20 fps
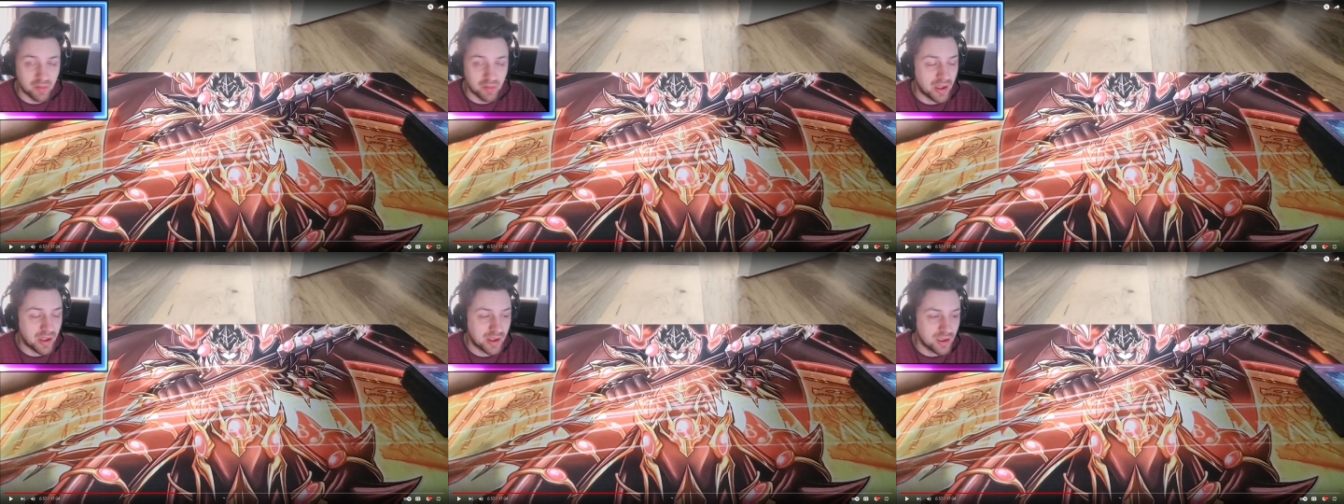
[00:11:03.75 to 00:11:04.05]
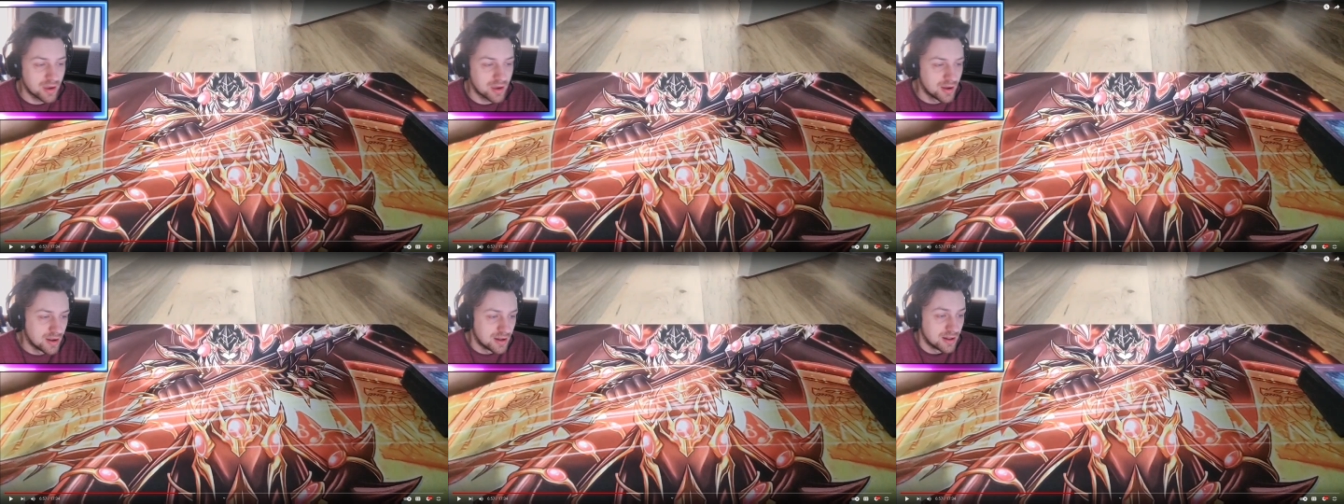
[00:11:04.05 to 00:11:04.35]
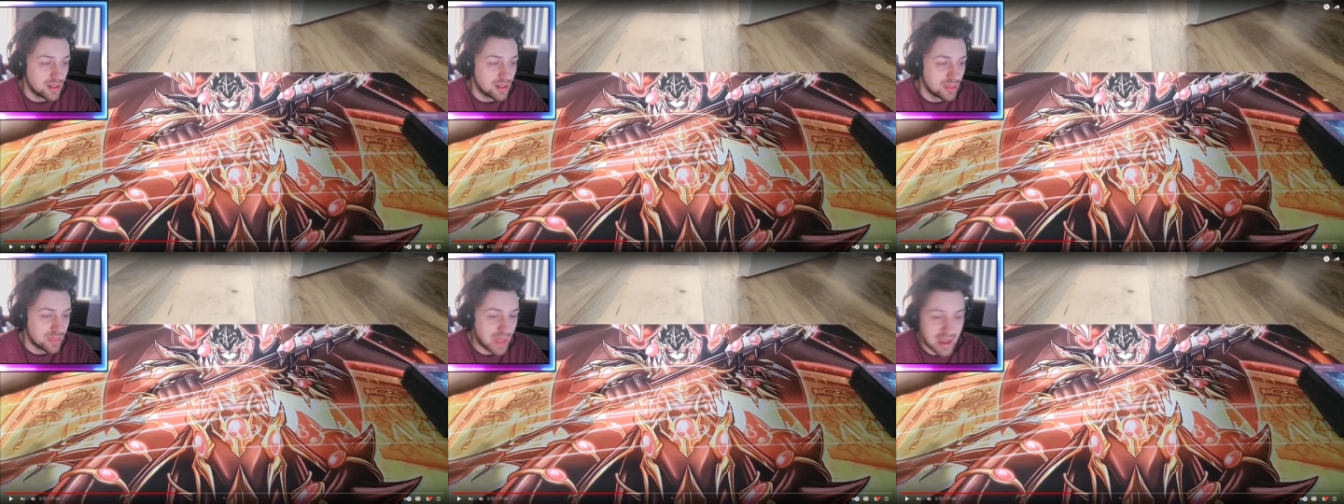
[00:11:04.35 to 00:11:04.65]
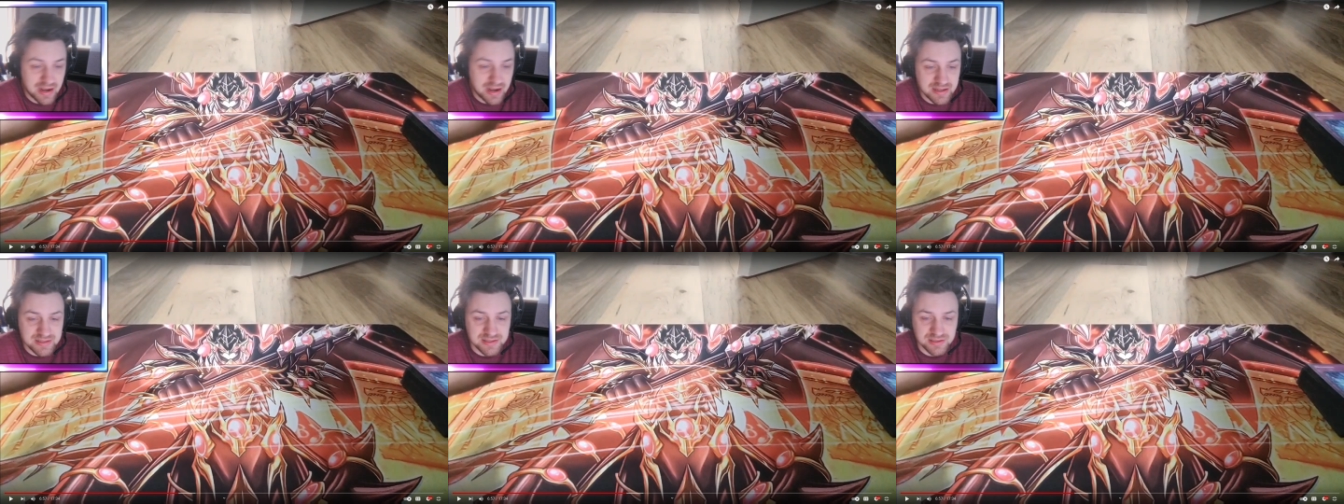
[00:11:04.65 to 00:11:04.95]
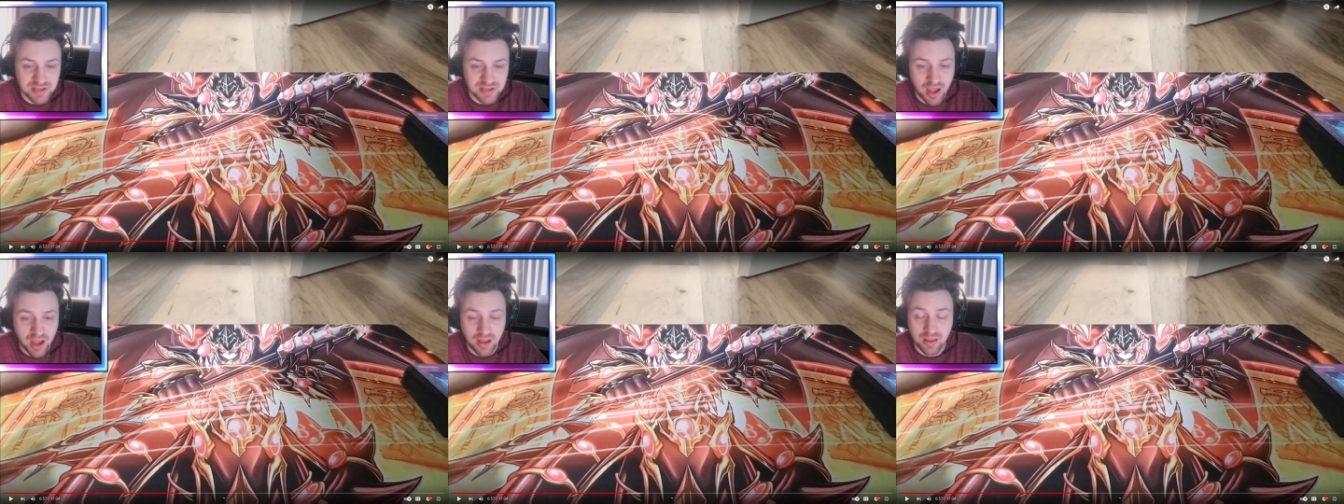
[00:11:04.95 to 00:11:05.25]
Like that is
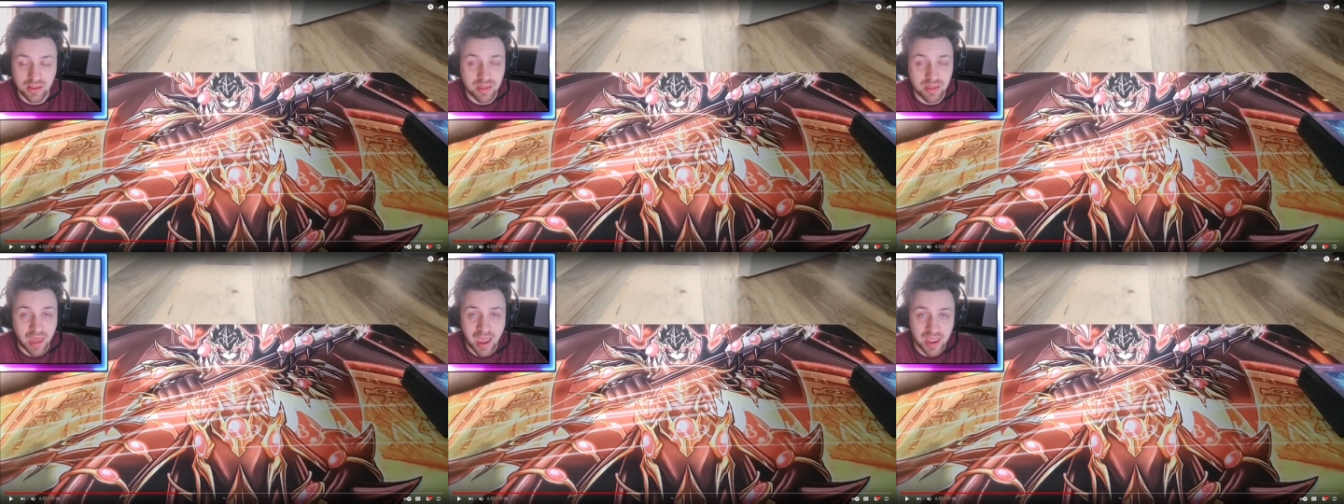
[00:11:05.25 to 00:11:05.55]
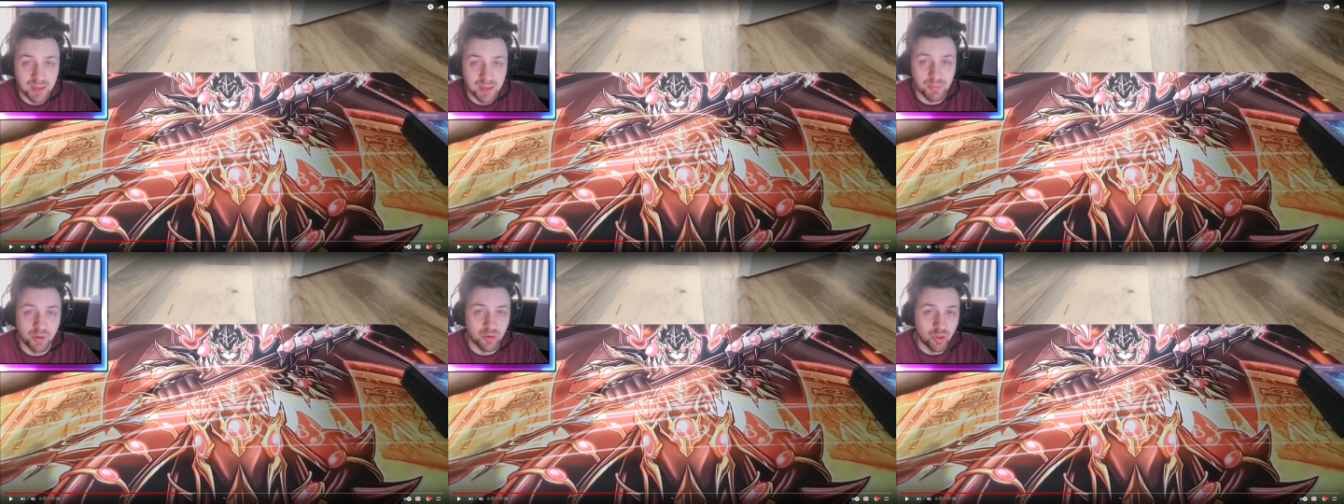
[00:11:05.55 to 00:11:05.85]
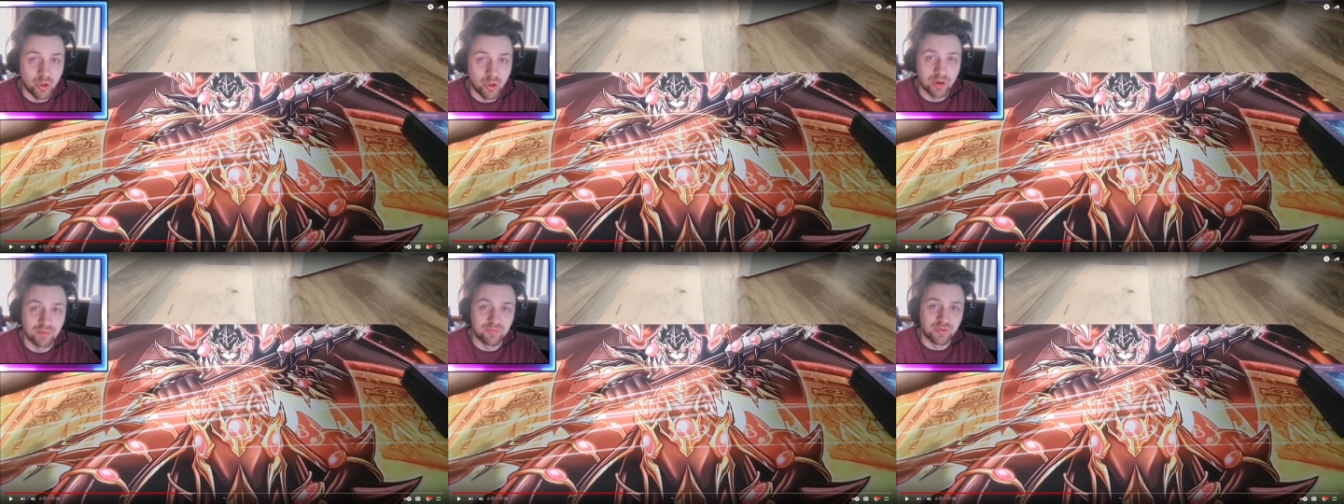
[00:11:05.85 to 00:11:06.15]
a game a lot of the